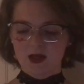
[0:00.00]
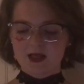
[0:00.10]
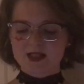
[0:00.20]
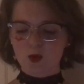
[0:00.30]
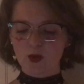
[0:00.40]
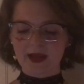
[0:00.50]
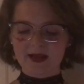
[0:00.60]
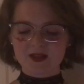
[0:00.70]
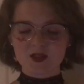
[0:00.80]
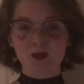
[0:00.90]
someone
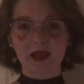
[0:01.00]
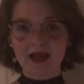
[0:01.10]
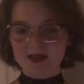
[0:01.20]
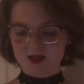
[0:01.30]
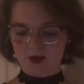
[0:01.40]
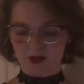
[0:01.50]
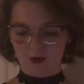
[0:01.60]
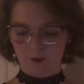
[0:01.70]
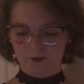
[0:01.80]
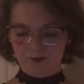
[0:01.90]
cancels plans on you.
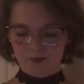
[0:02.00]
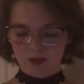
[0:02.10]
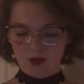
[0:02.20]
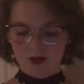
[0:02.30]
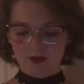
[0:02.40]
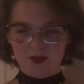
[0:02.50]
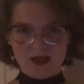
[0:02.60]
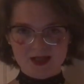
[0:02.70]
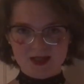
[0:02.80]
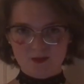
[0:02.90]

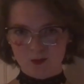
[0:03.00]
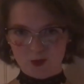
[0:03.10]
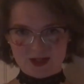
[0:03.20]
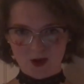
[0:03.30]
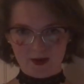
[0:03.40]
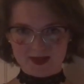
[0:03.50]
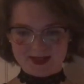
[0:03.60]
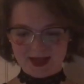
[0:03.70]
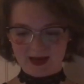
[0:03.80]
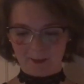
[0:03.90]
This was not the
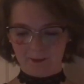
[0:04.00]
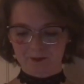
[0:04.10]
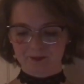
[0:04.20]
same.